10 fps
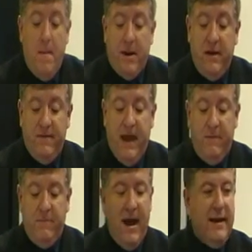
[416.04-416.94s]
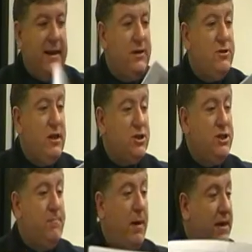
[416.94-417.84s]
But if they have read the
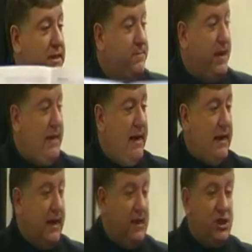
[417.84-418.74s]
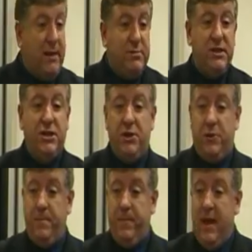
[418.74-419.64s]
Introduction to Public Speaking in chapter
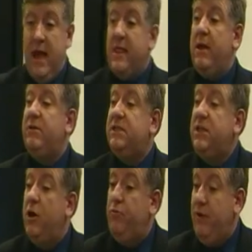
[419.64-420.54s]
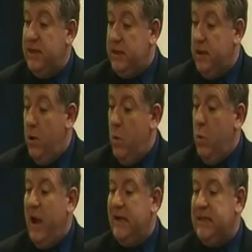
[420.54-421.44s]
2, there is no reason
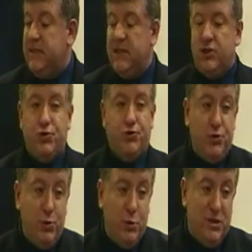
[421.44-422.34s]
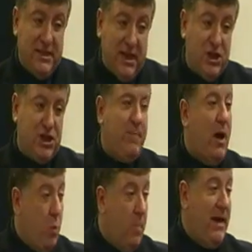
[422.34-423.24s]
why it isn't a true discussion
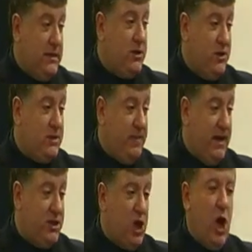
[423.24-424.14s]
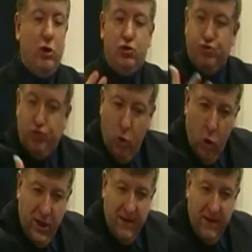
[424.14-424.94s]
about what makes a good speech. Draw